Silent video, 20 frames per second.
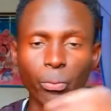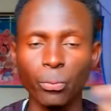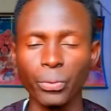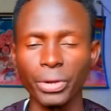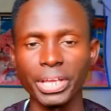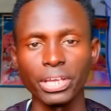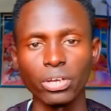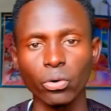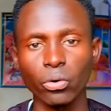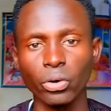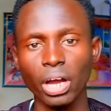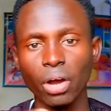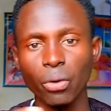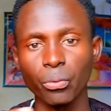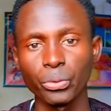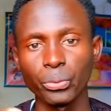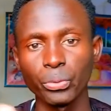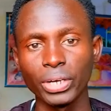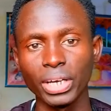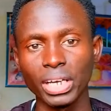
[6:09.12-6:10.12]
way on
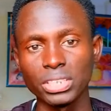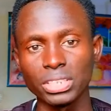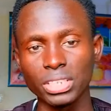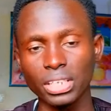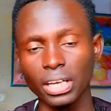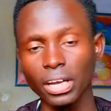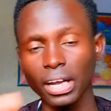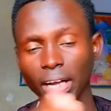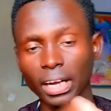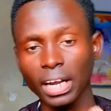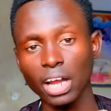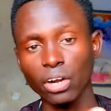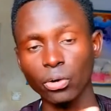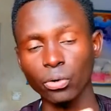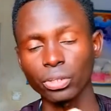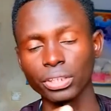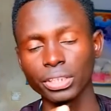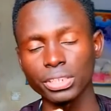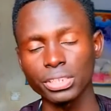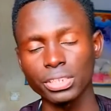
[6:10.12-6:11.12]
how you guys can
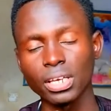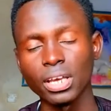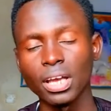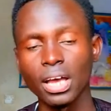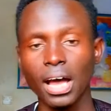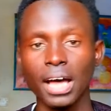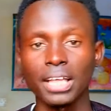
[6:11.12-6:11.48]
handle this.